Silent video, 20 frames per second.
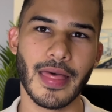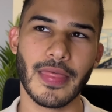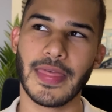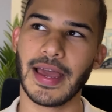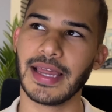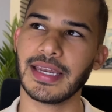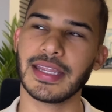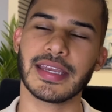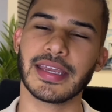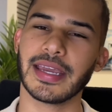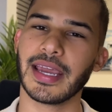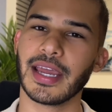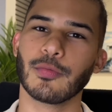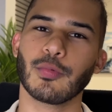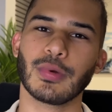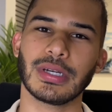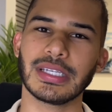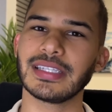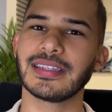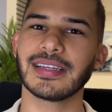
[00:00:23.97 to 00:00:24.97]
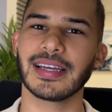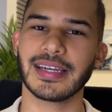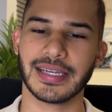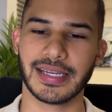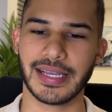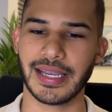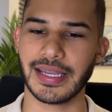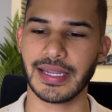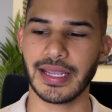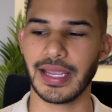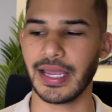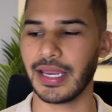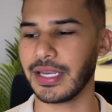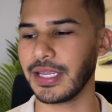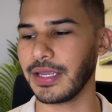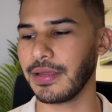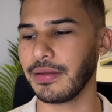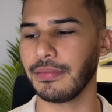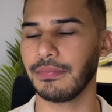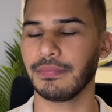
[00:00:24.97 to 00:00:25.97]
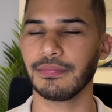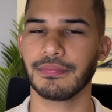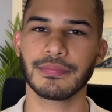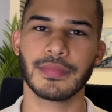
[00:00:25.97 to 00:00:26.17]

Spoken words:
that he can't really dedicate any